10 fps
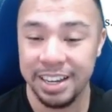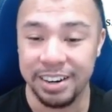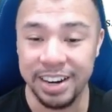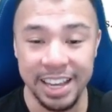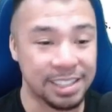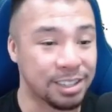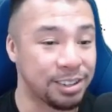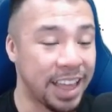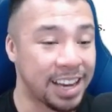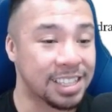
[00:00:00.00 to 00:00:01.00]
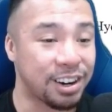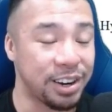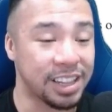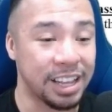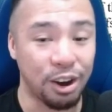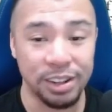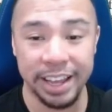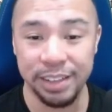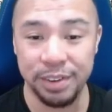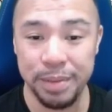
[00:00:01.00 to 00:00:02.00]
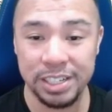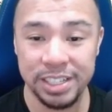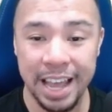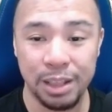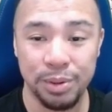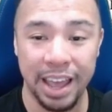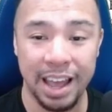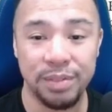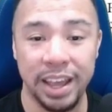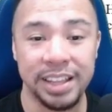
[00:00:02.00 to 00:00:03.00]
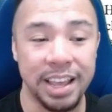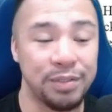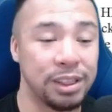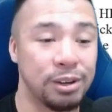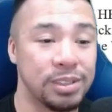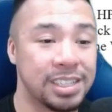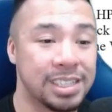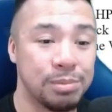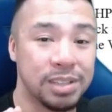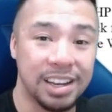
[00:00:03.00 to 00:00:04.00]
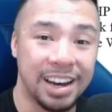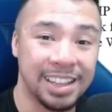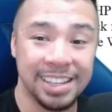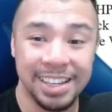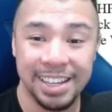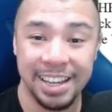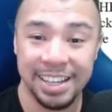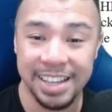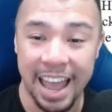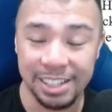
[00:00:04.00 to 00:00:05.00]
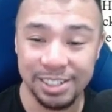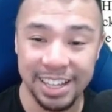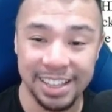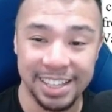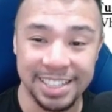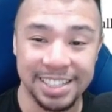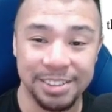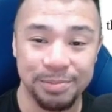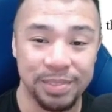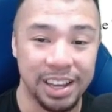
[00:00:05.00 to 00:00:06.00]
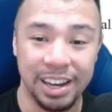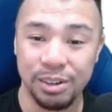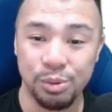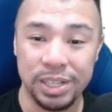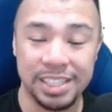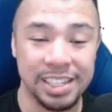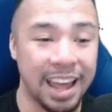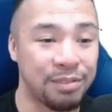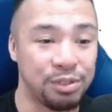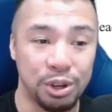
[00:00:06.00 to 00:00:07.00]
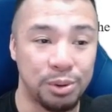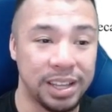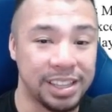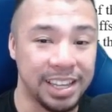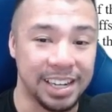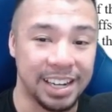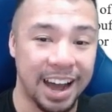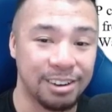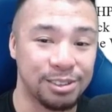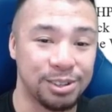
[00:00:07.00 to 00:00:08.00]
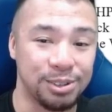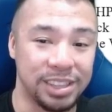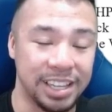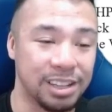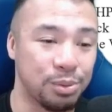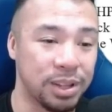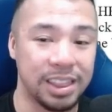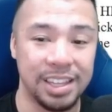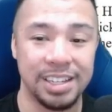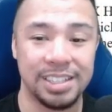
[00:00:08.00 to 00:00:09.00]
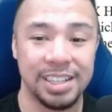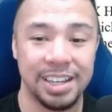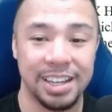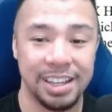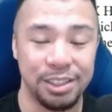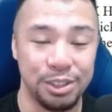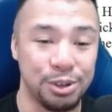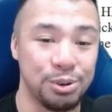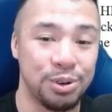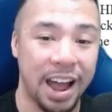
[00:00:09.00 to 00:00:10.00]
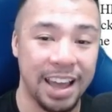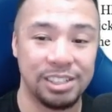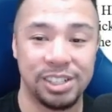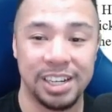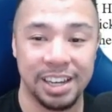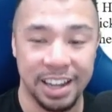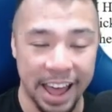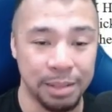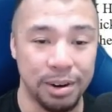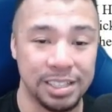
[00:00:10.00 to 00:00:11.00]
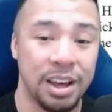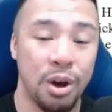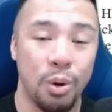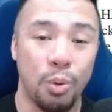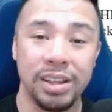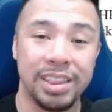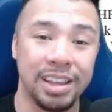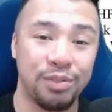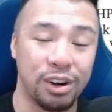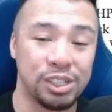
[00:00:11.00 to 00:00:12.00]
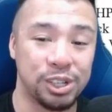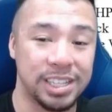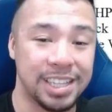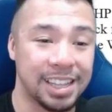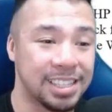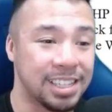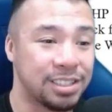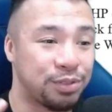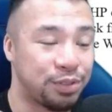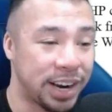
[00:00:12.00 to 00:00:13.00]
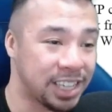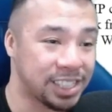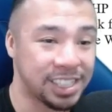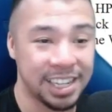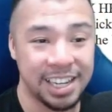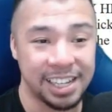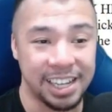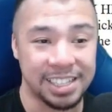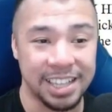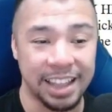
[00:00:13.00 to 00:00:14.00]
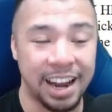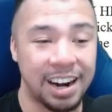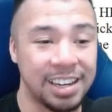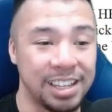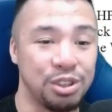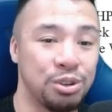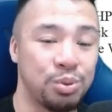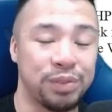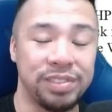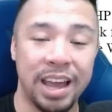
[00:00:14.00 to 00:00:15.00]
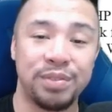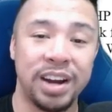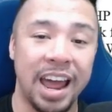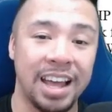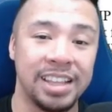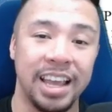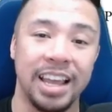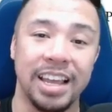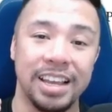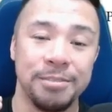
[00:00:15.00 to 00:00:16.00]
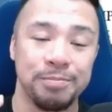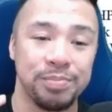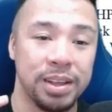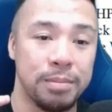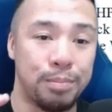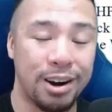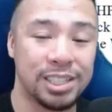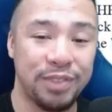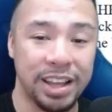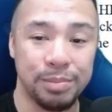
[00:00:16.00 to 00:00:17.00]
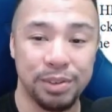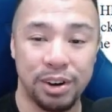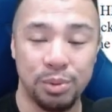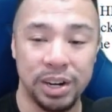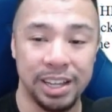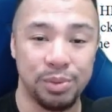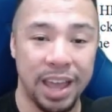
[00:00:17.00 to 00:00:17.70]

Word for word: All right, so that is currently all the information that we have. And even though this seems a lot, actually this uh, we still have no idea how to deal with this new Hydra clan boss. One thing for sure is that this is fresh. It's entirely new. We've never had a boss fight before we're in.